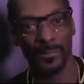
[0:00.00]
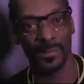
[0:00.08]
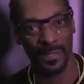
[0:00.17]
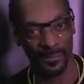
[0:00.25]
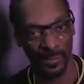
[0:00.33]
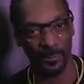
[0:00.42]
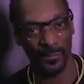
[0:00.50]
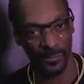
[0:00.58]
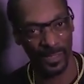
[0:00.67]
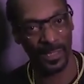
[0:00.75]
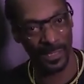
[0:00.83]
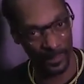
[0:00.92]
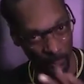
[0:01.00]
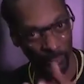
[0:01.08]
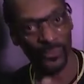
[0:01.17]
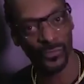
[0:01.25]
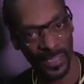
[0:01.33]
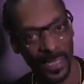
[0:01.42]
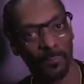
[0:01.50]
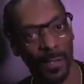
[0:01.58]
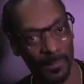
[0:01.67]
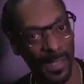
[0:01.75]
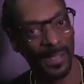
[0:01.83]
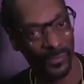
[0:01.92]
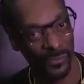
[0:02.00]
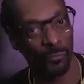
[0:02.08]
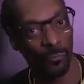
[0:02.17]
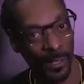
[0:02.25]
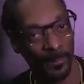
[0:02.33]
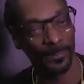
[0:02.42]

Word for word: got something to say, and I just wanted to say that right back to you, Reverend.